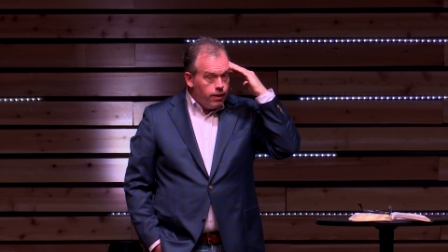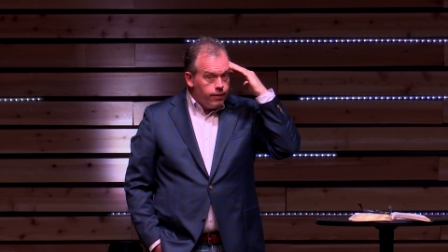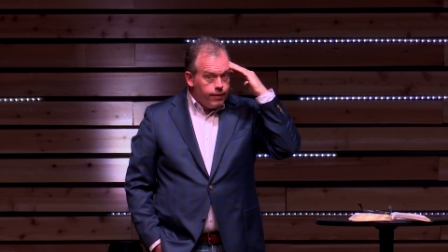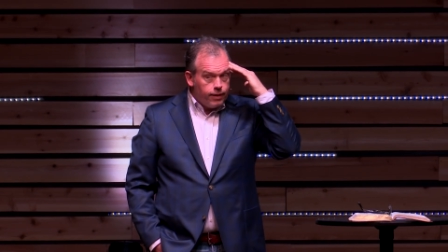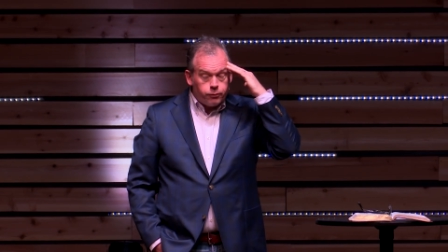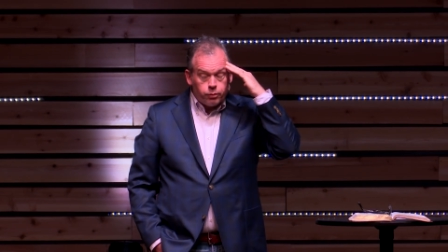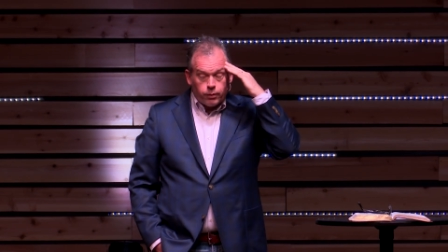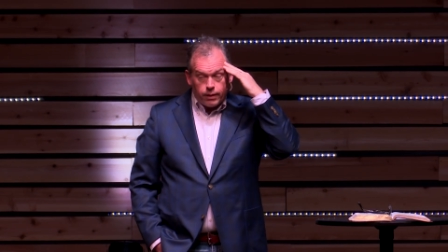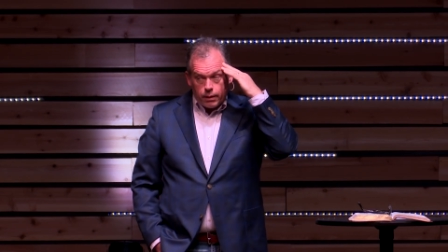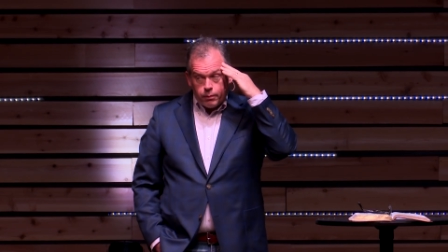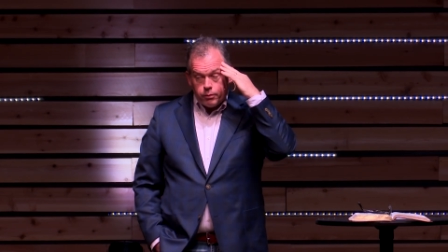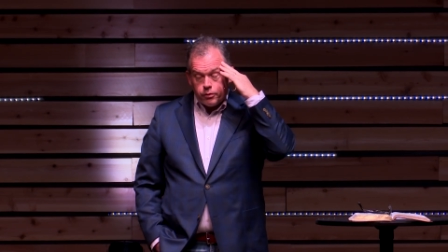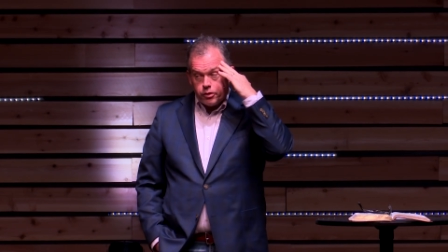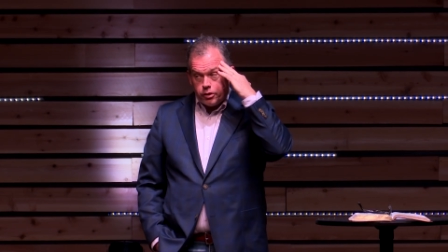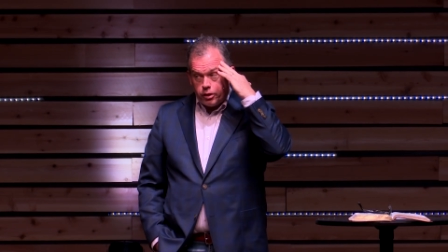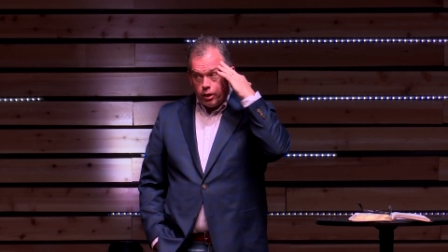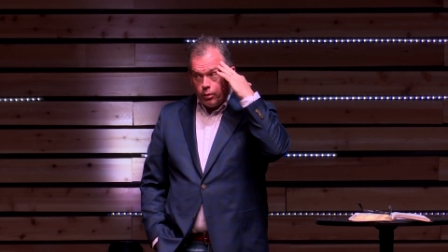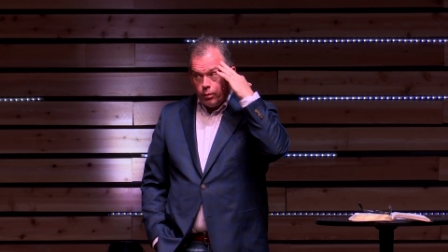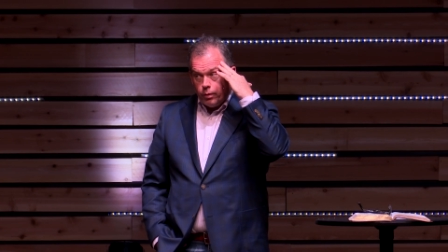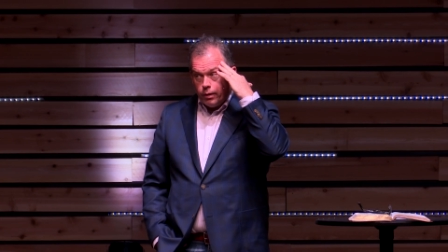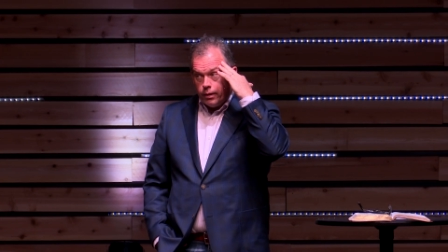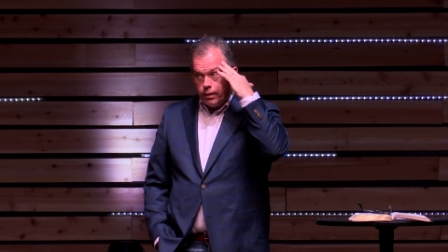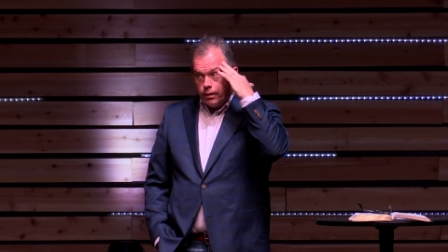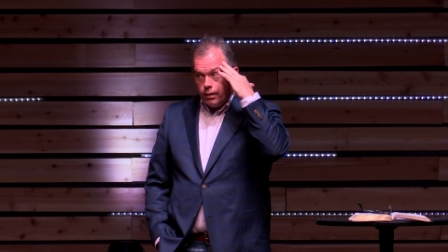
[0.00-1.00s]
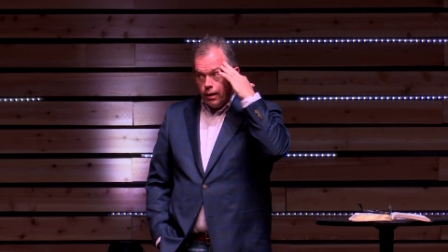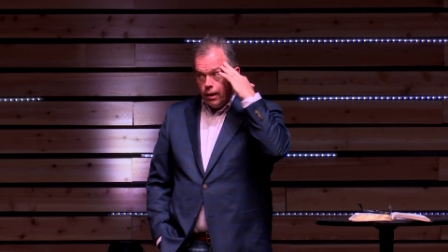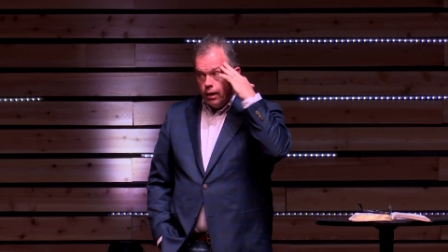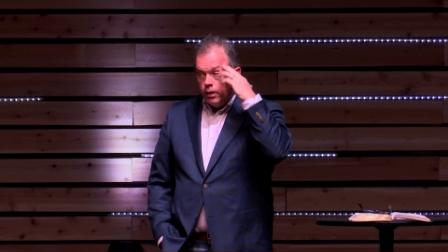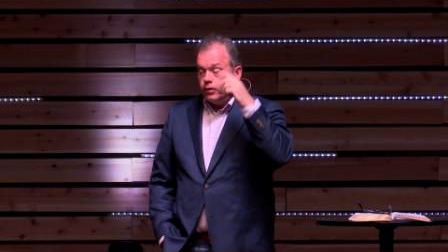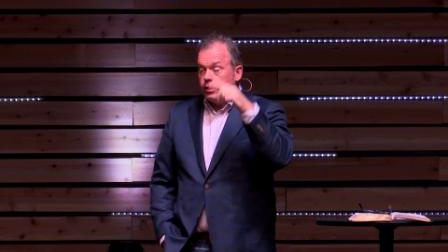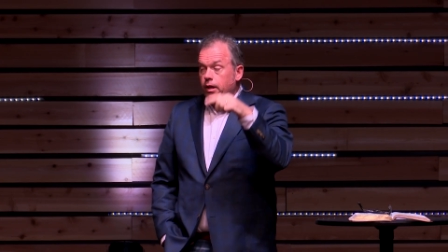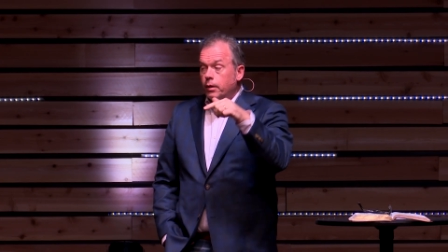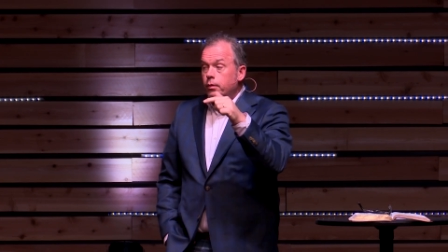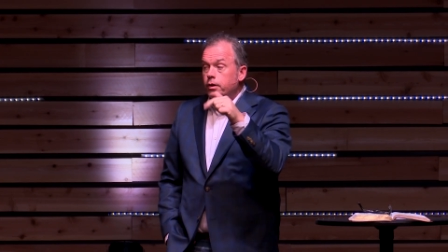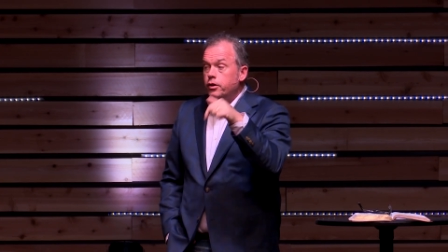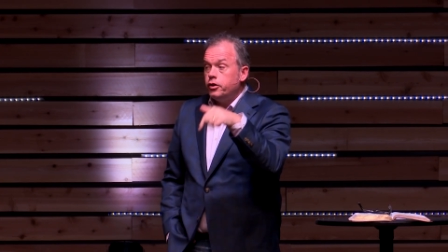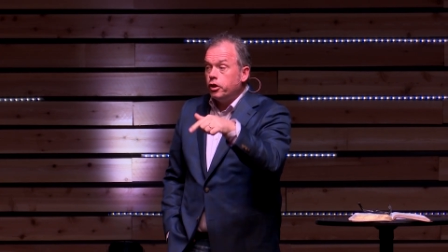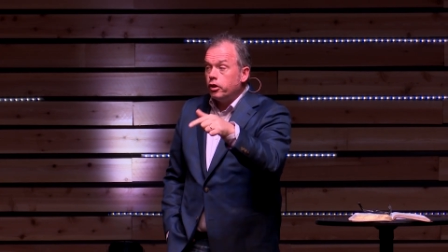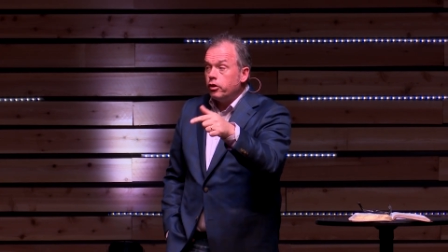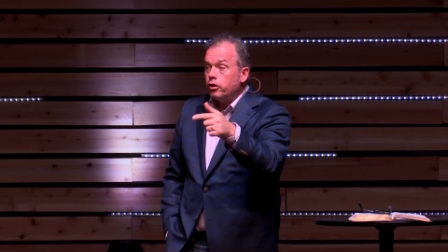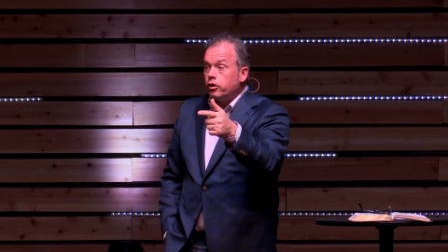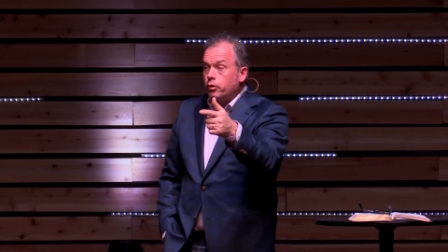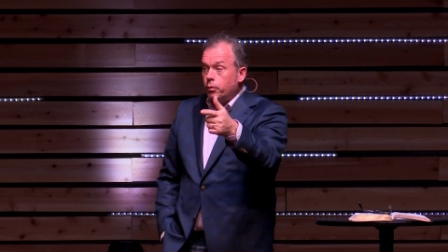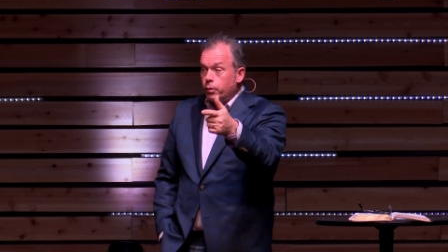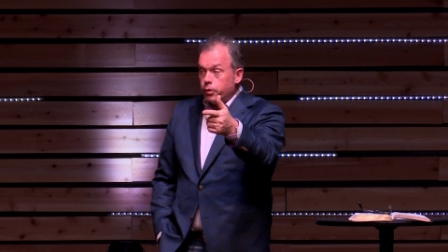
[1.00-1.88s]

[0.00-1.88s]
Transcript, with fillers: That's what he was doing. See, when, you're,